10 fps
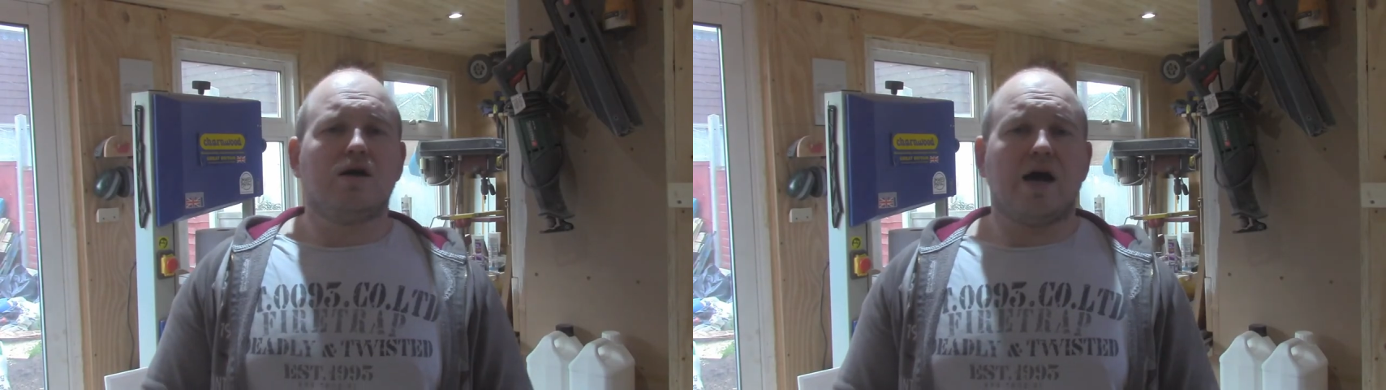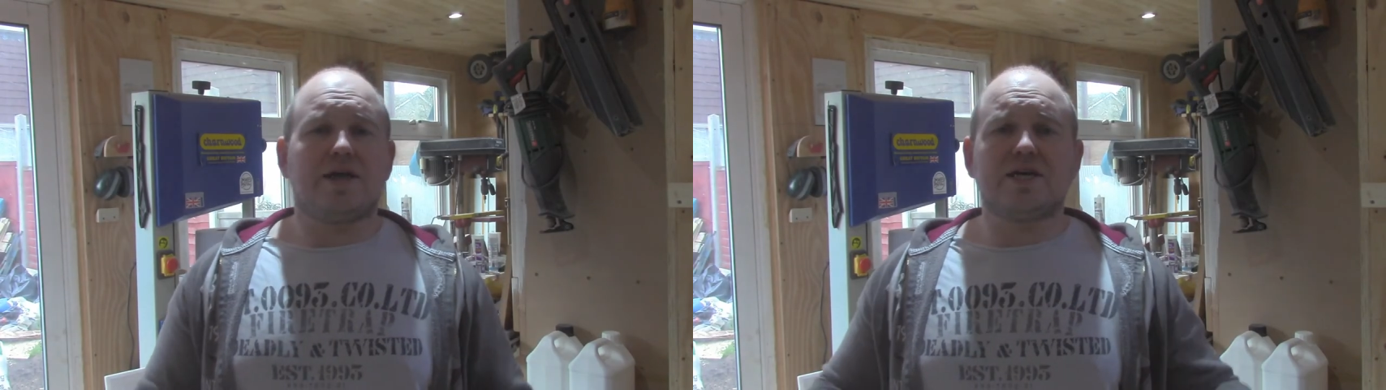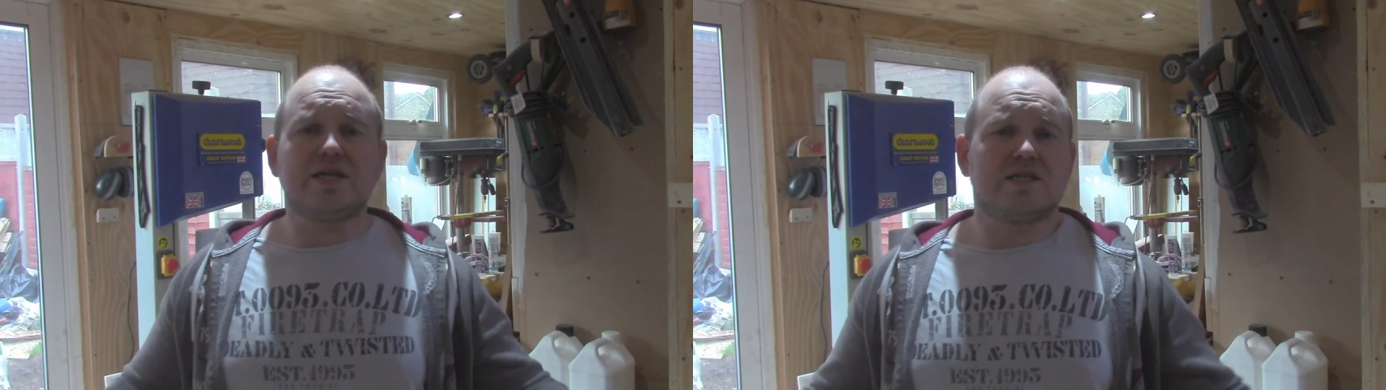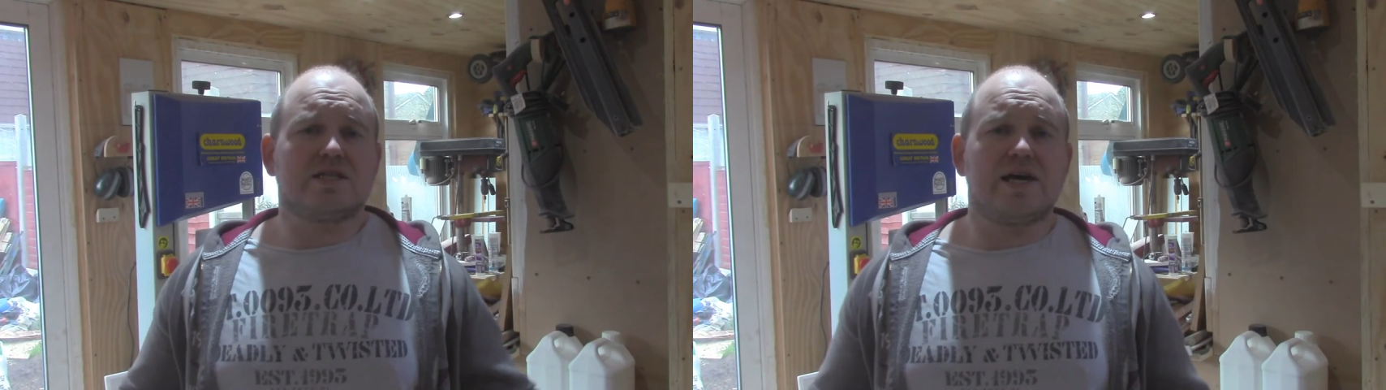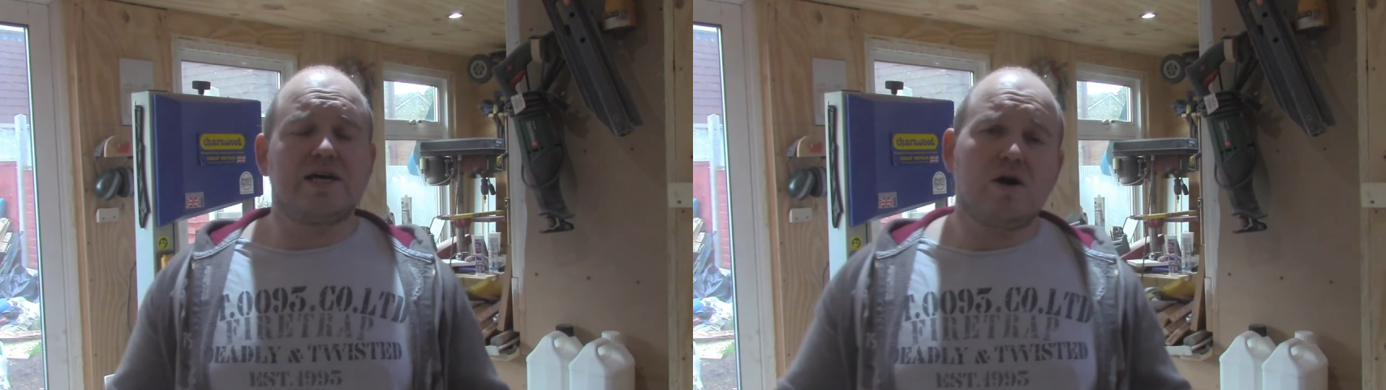At the end of
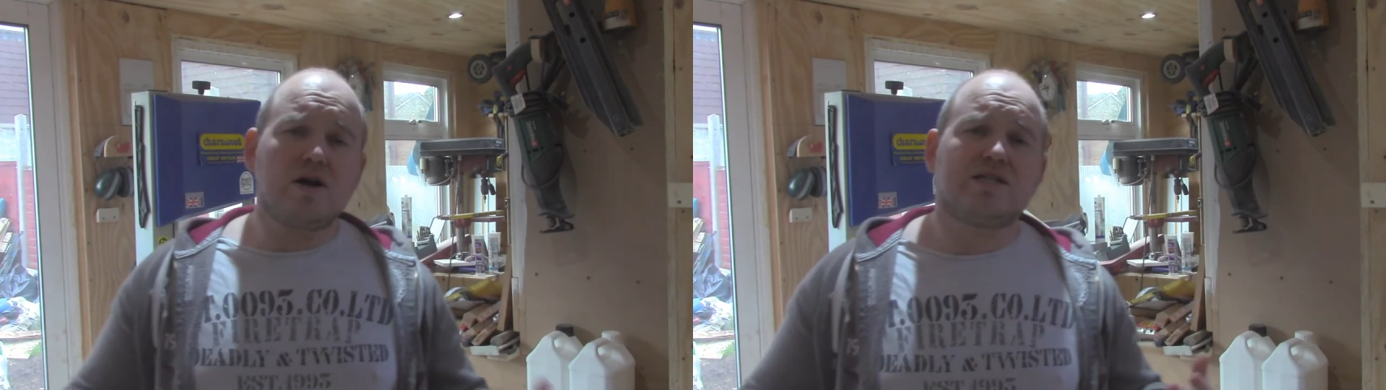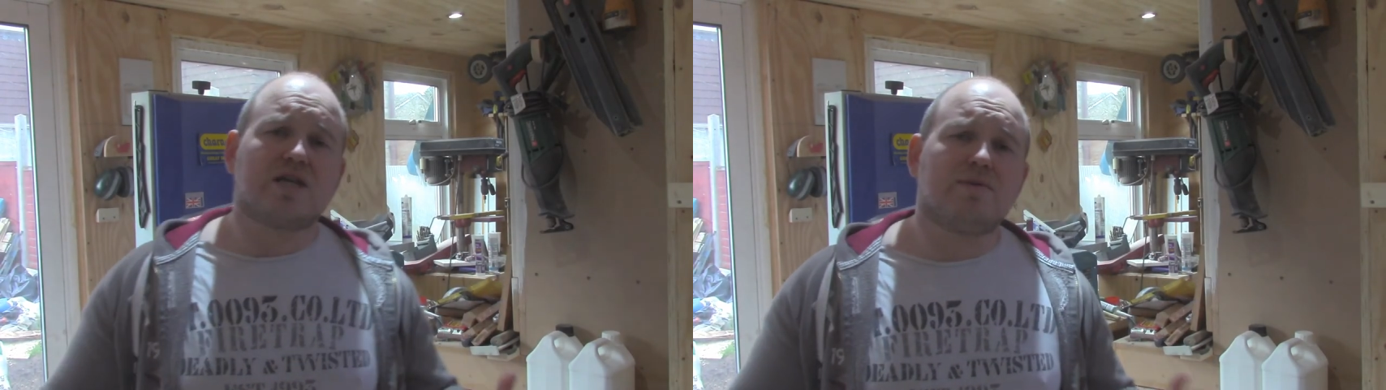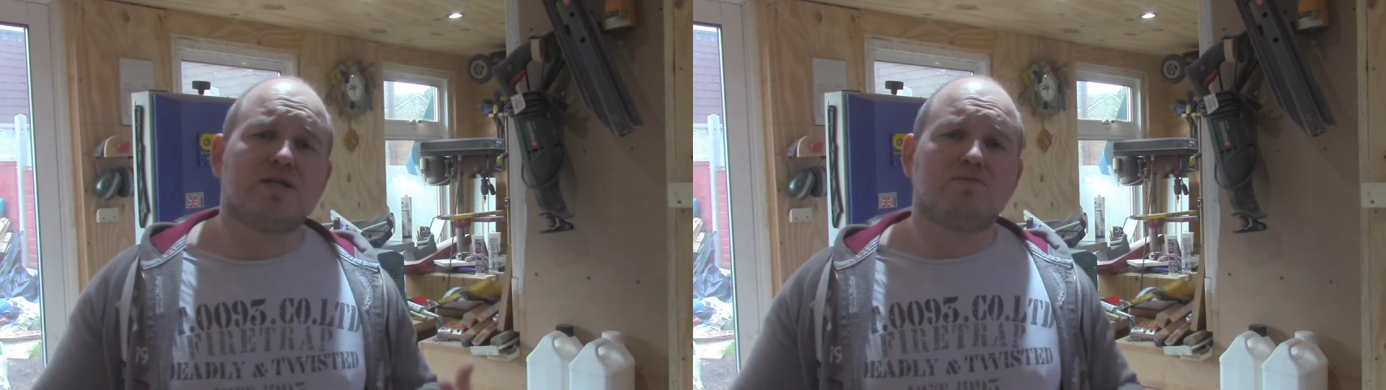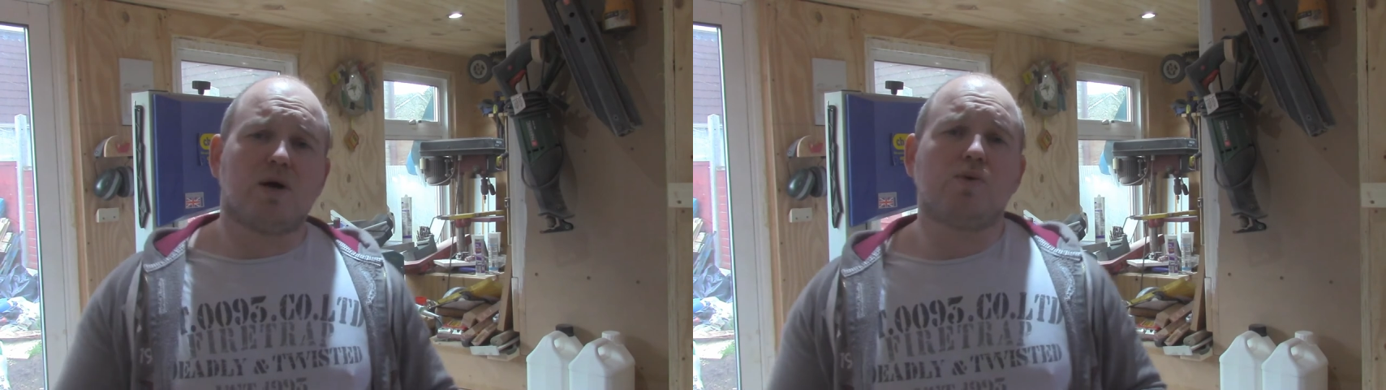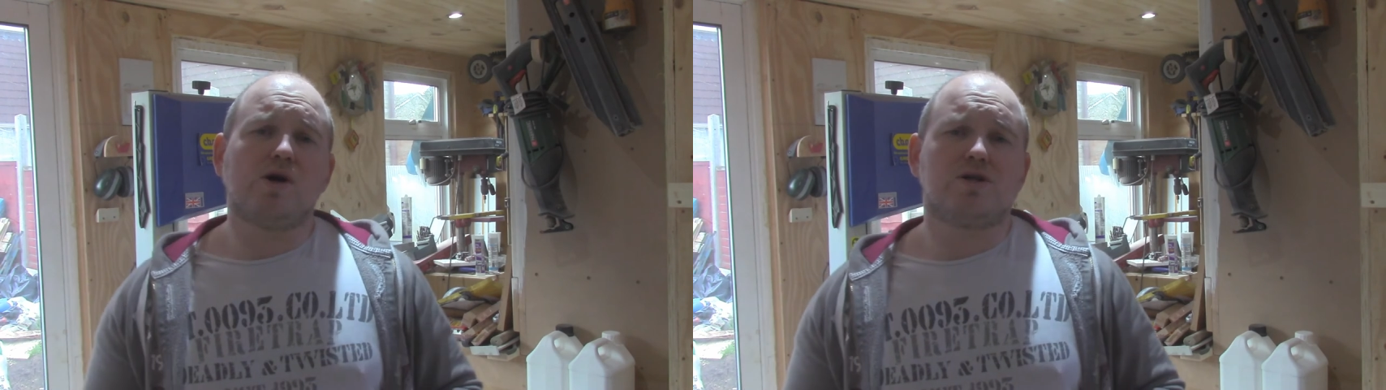the day, I like to come into
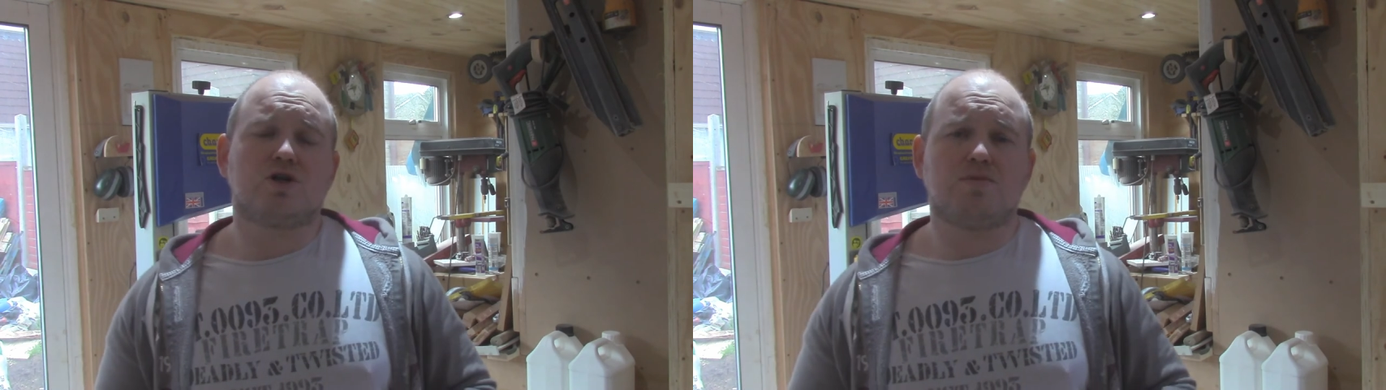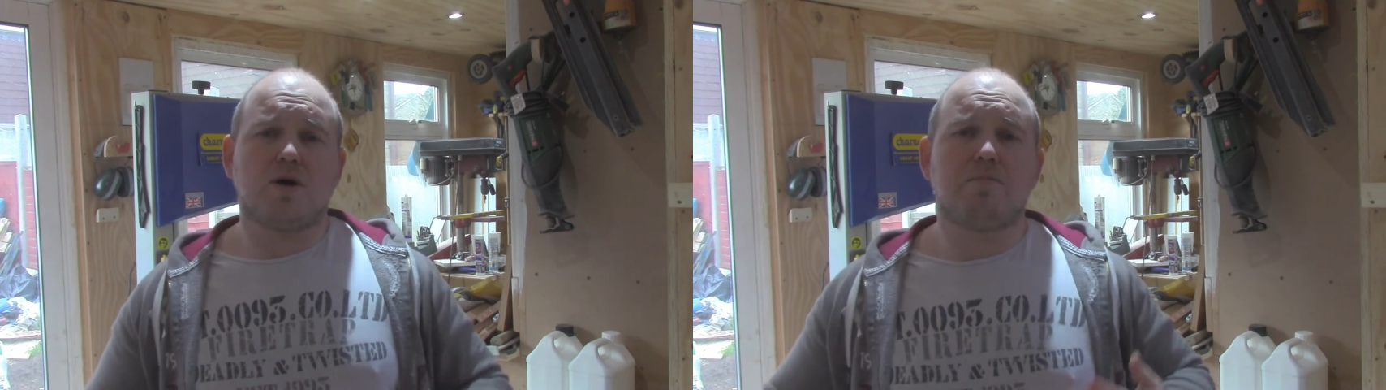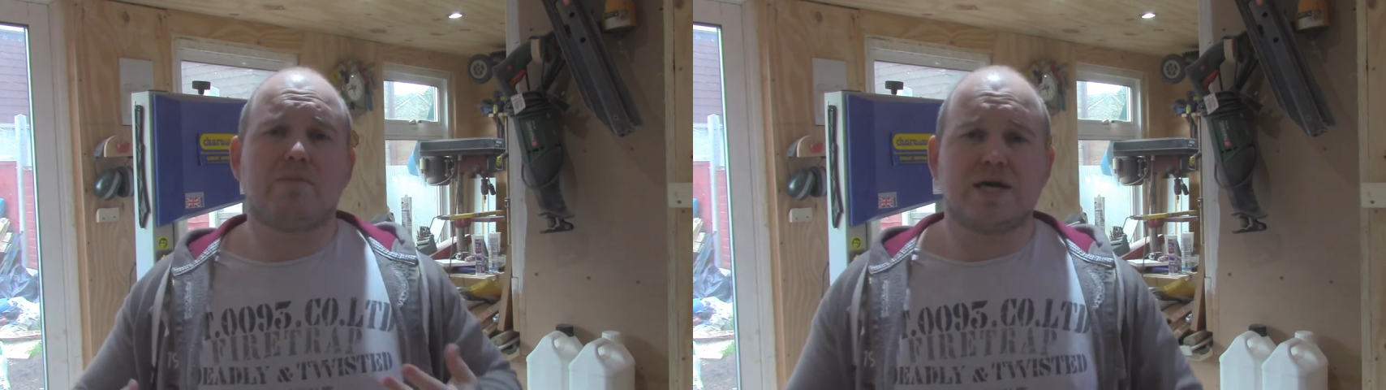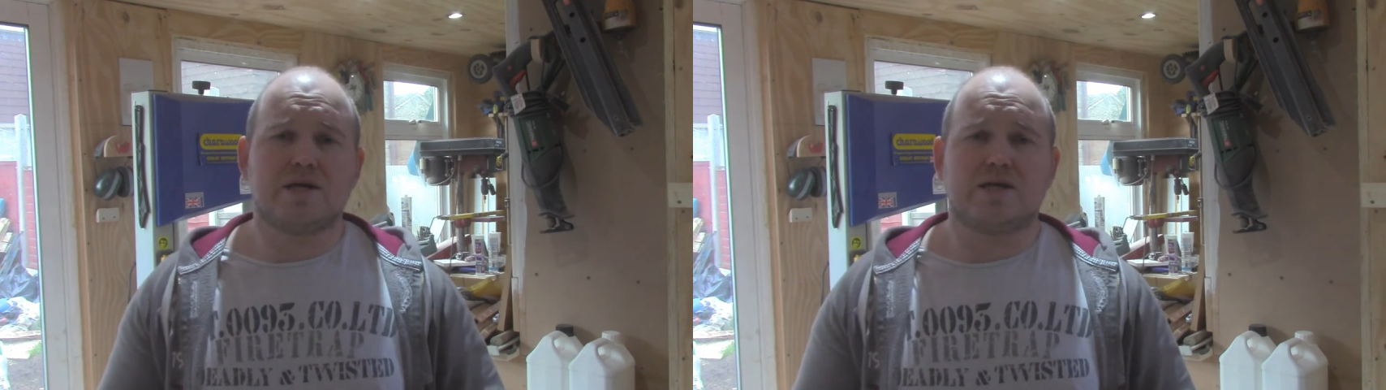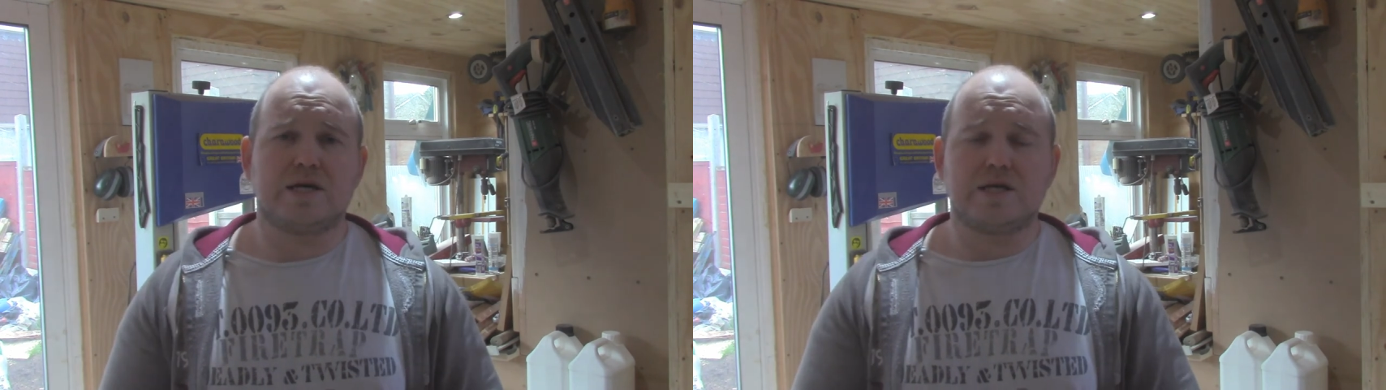my workshop and make
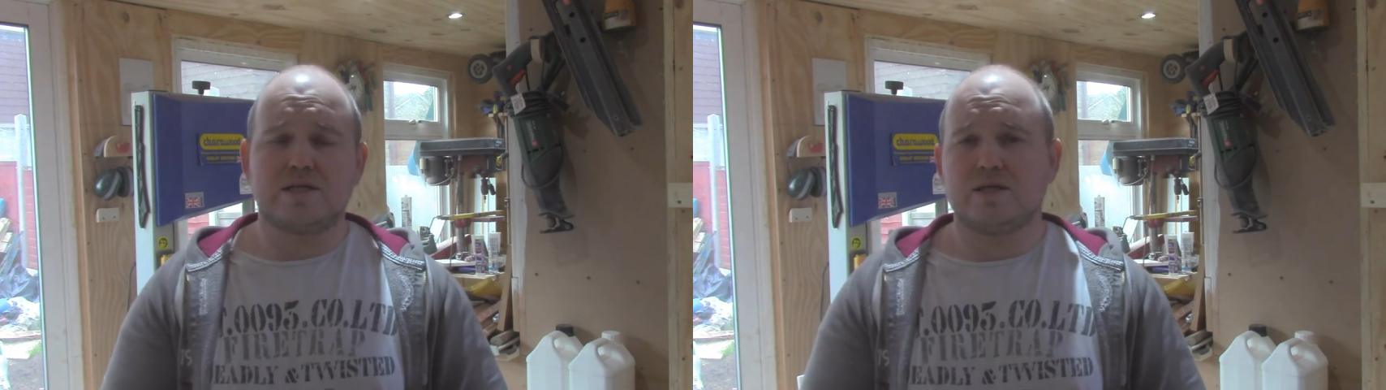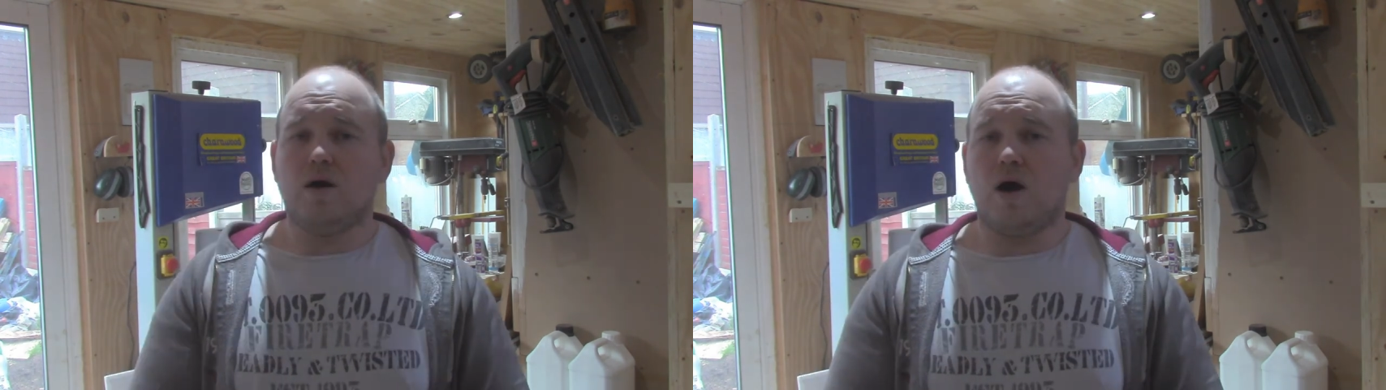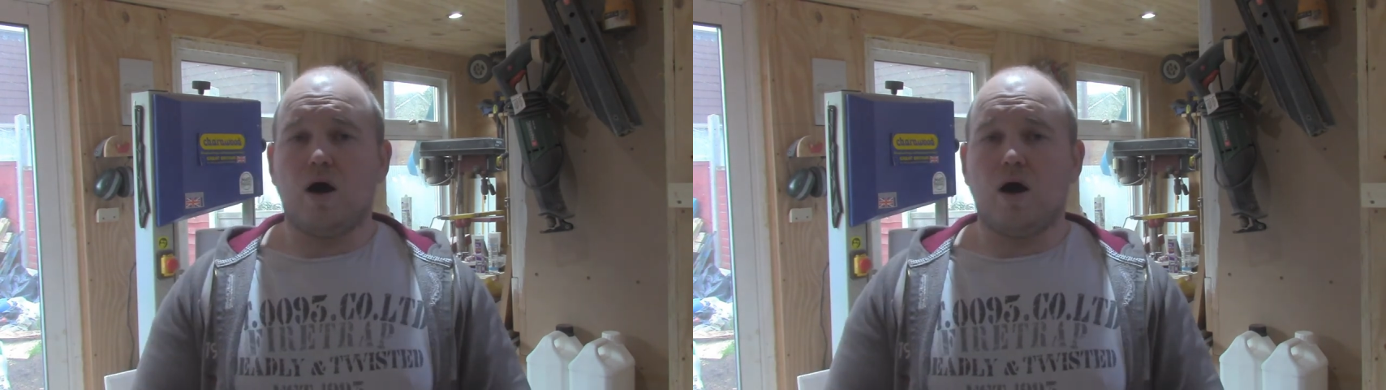things.